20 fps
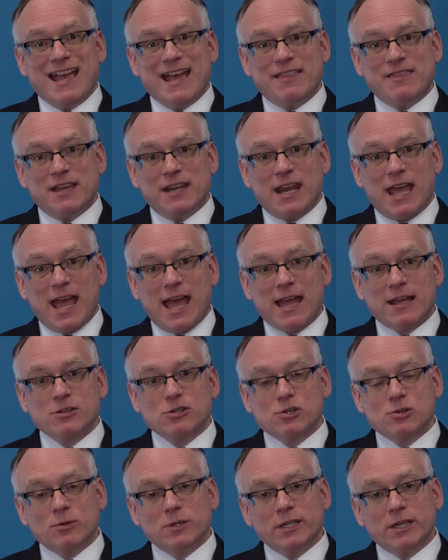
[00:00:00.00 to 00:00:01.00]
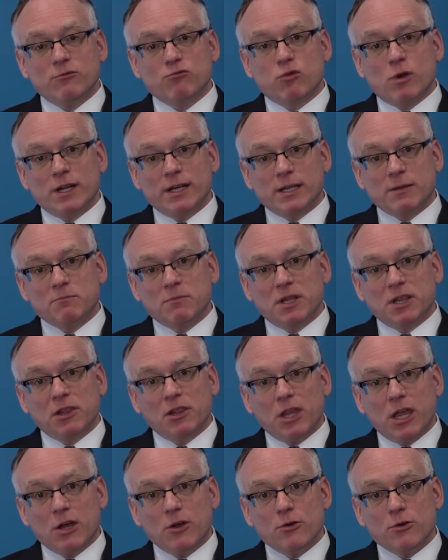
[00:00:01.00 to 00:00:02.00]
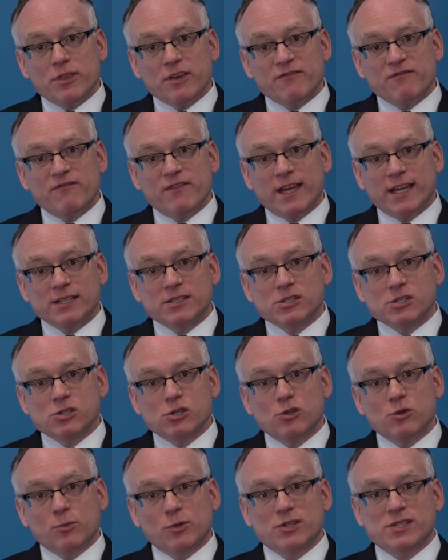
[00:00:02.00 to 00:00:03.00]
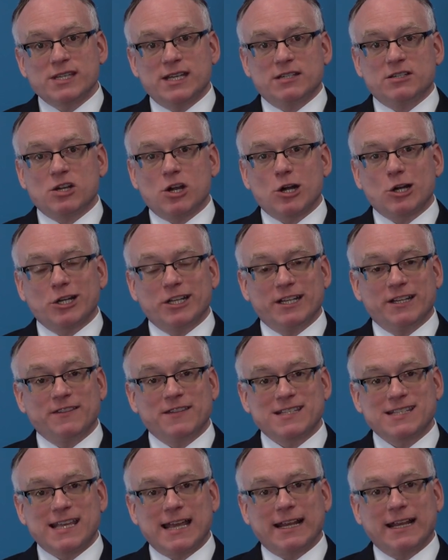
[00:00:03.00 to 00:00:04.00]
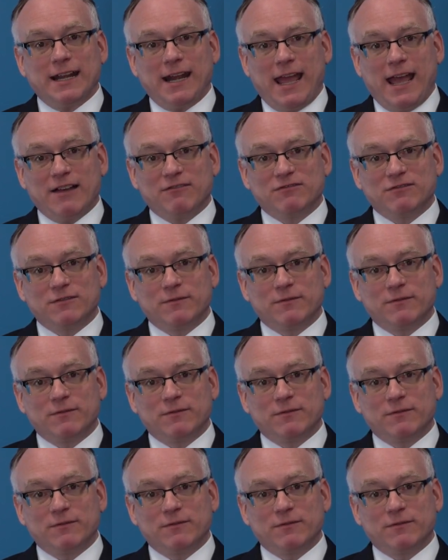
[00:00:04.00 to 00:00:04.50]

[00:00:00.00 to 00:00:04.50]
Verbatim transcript: and then actually running below the Fed's 2% target in the second half.